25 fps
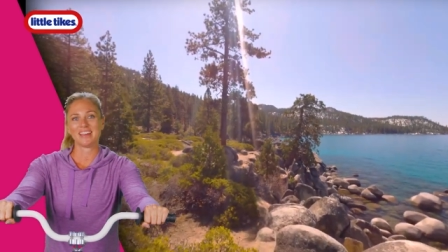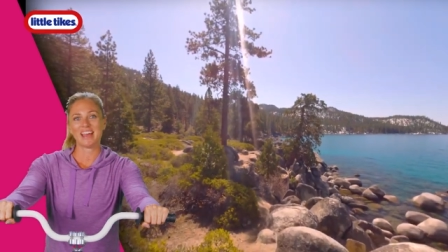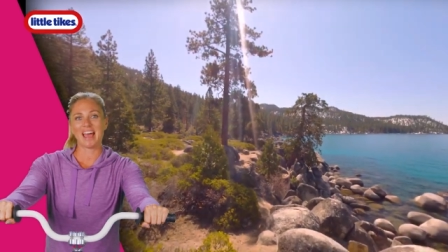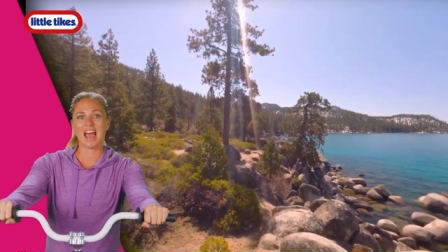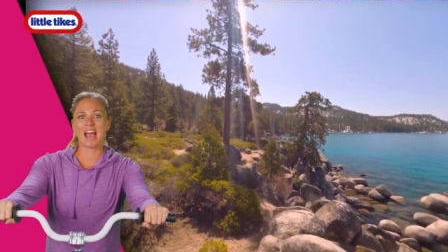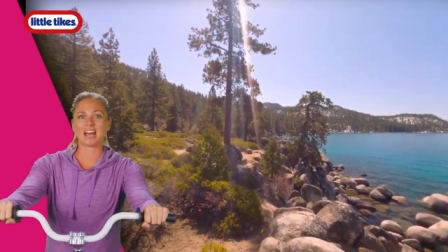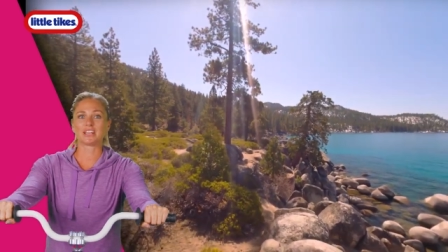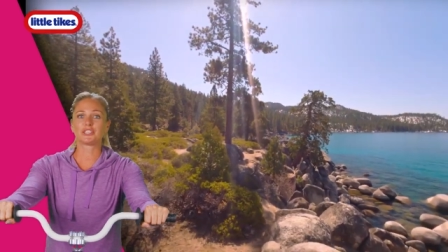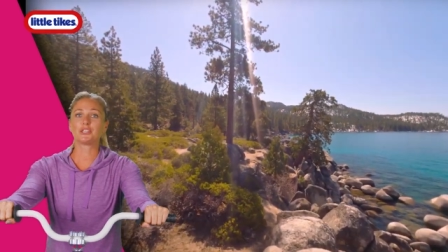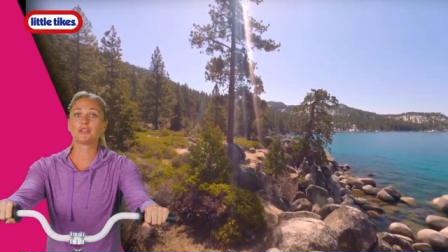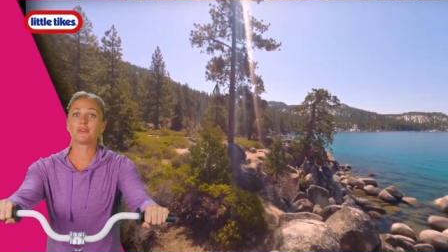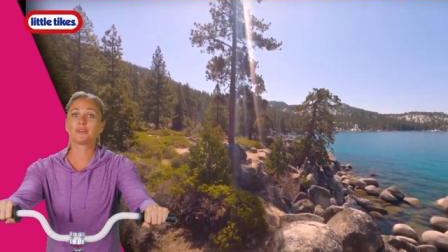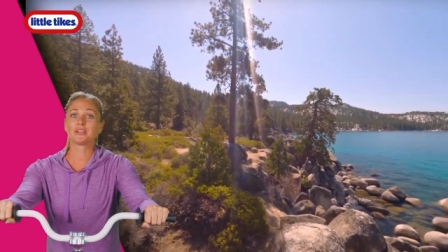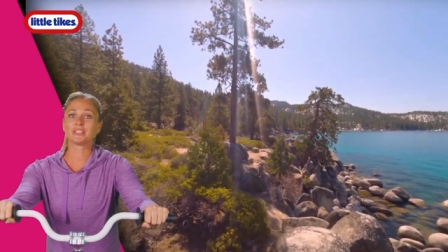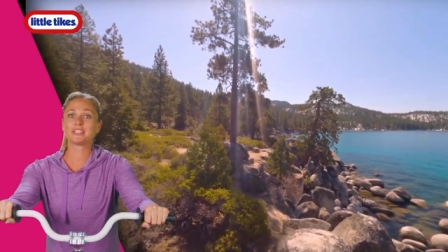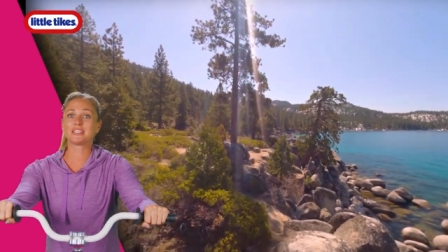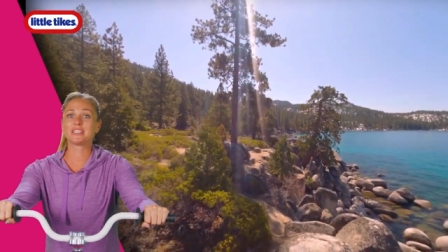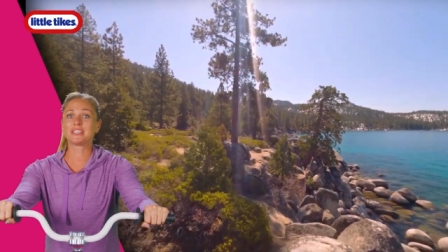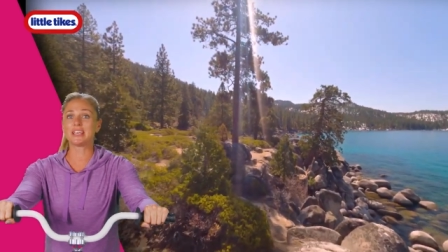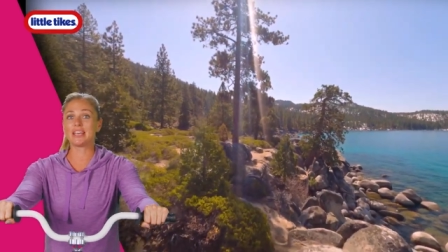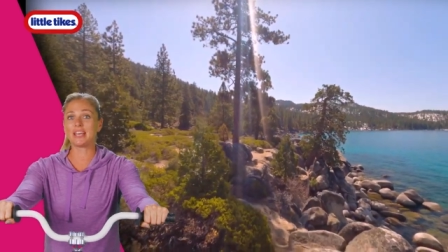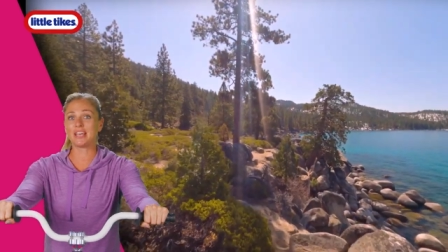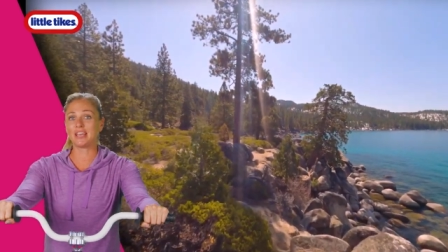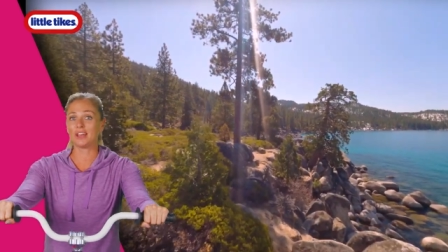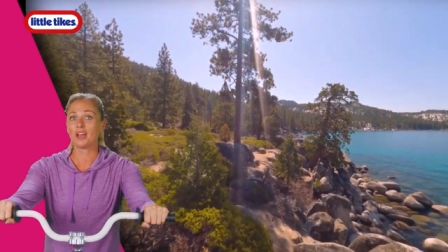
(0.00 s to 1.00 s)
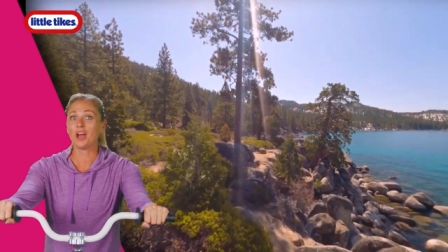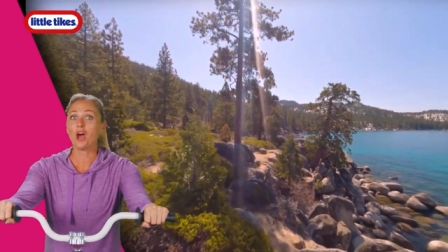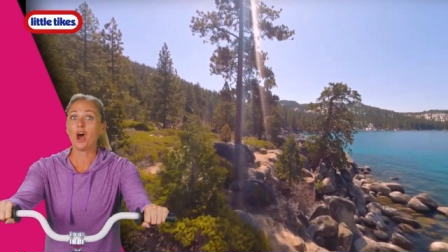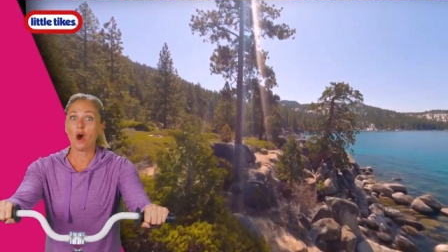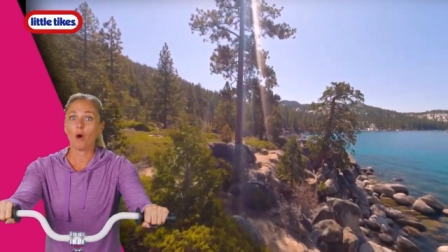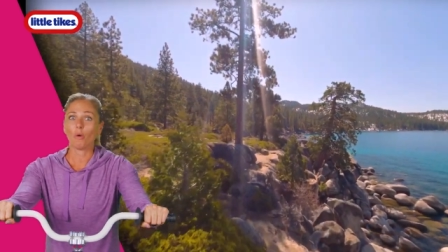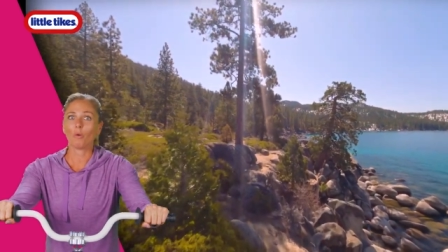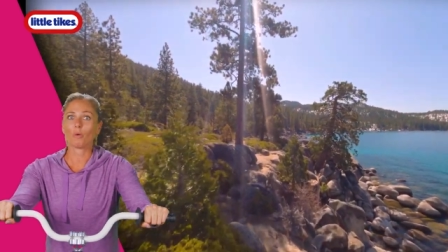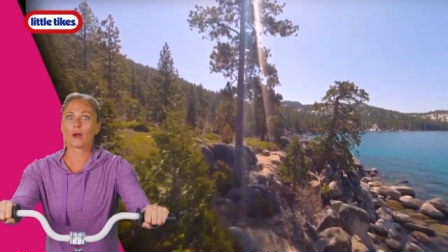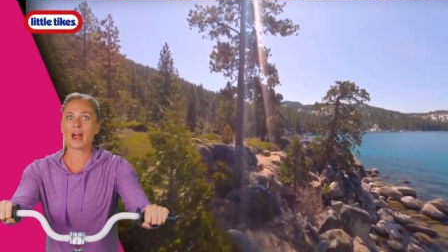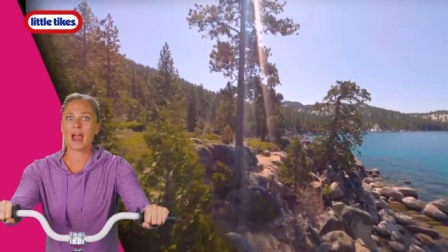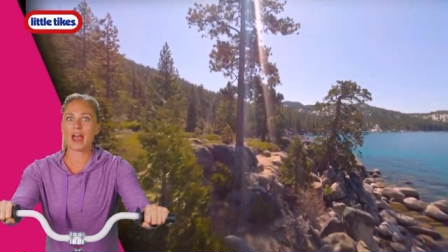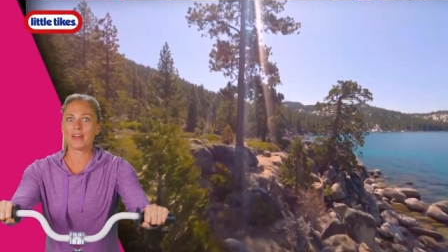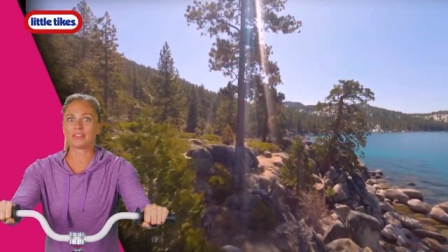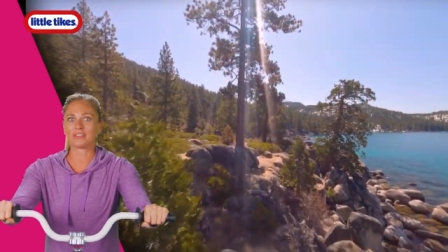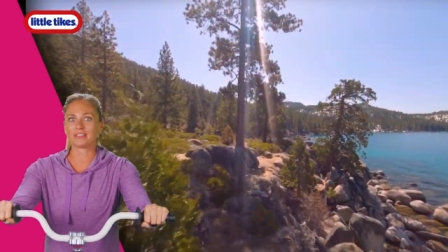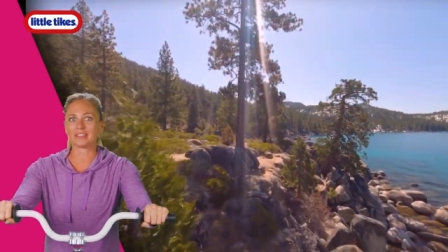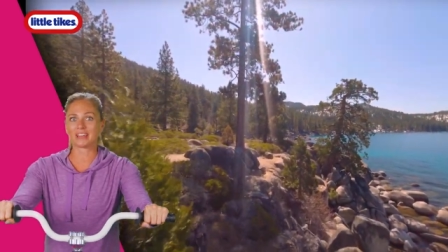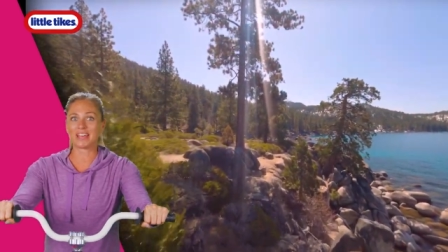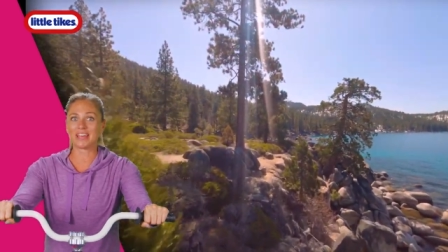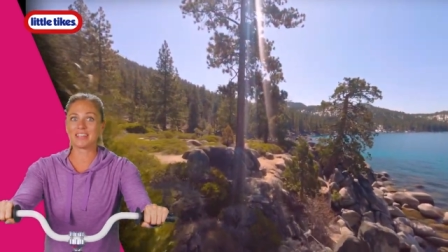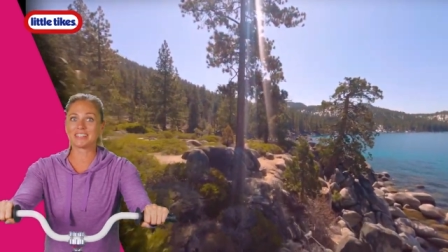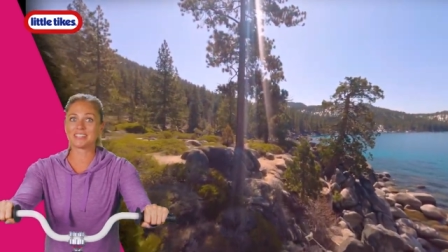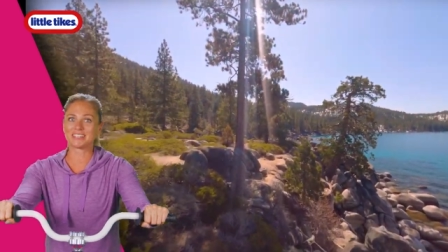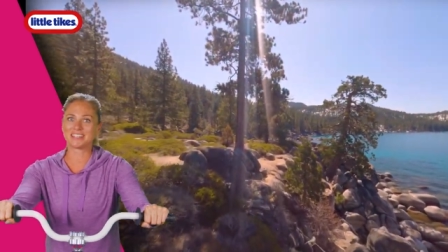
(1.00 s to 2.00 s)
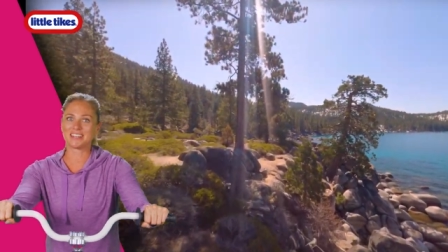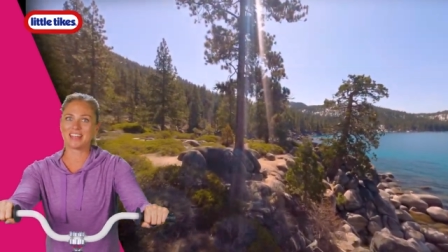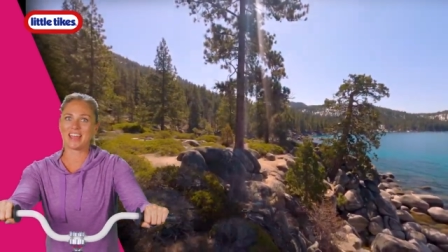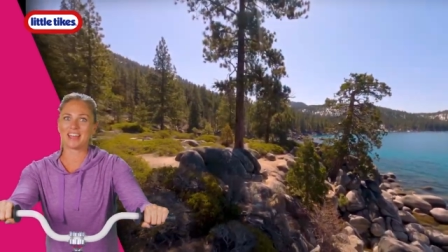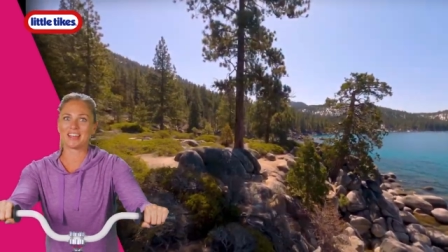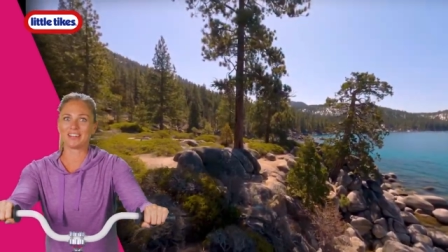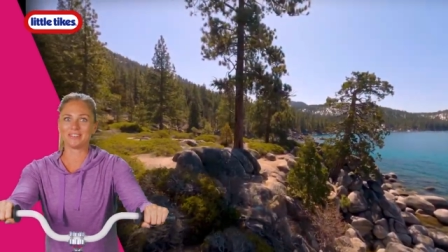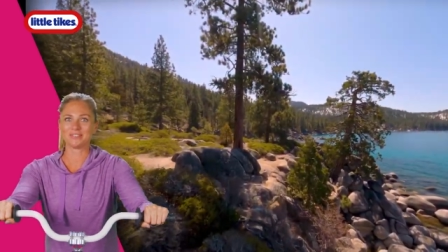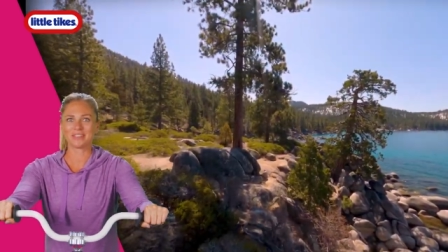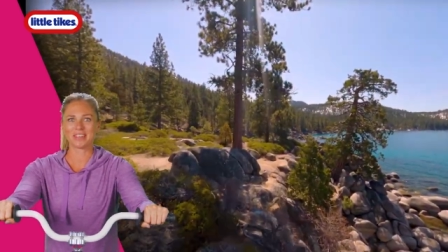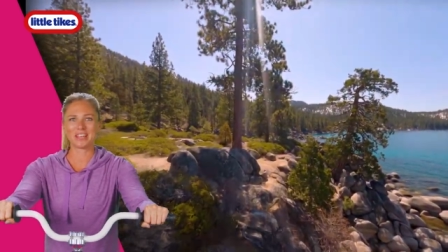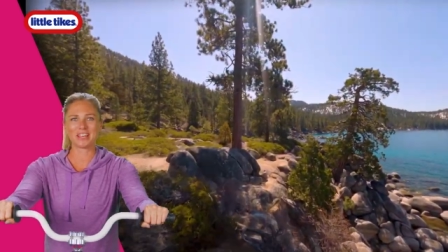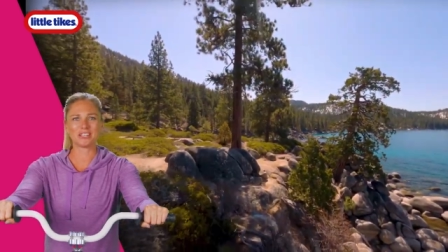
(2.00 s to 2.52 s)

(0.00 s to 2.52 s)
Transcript: As you can see, we're at the lake today.